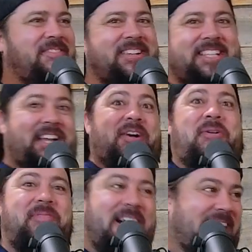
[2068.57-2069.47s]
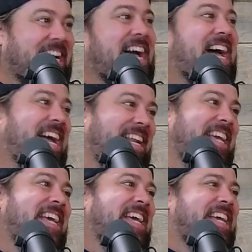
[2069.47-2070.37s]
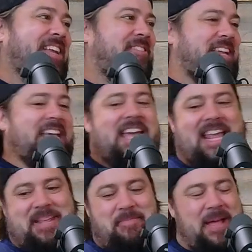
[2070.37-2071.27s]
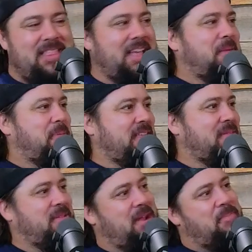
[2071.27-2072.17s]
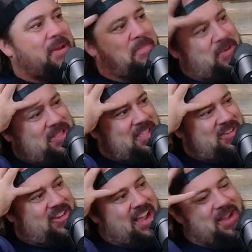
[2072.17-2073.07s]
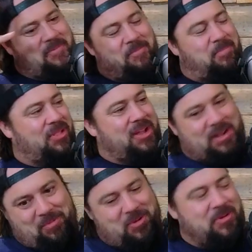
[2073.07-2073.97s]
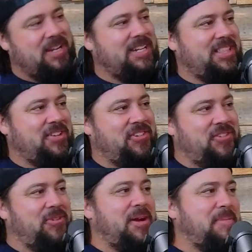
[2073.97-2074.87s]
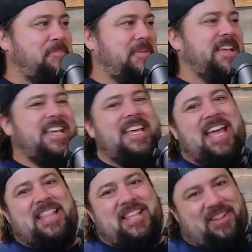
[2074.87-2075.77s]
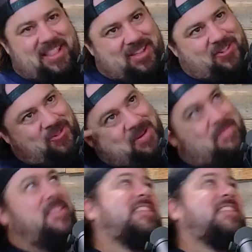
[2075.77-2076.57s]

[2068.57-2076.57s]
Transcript: everybody's like oh my god you know and he and he bends down to pick something up and he puts his giant bloody wound into the shrimp and the and the shrimp